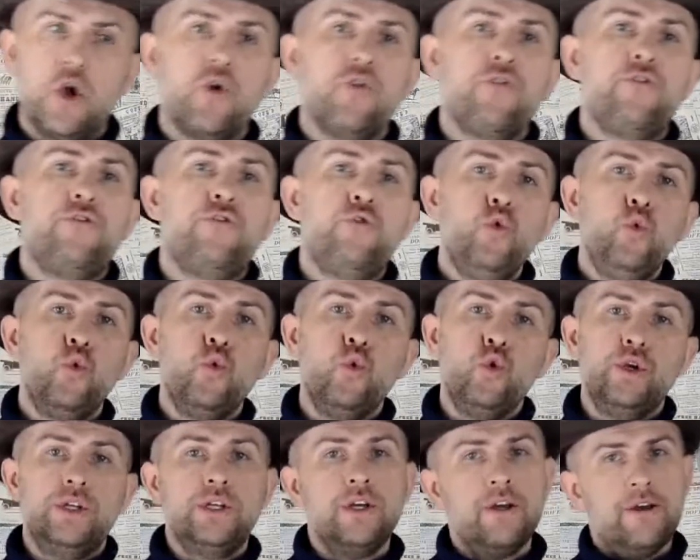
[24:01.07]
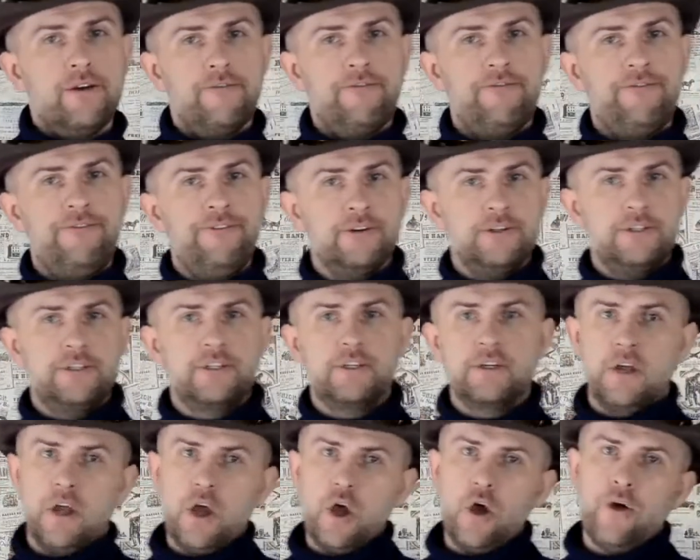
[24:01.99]
food, foot,
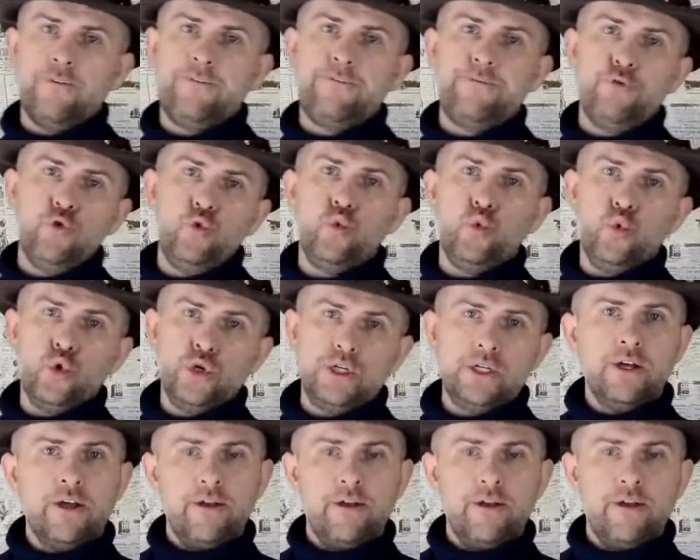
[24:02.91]
food,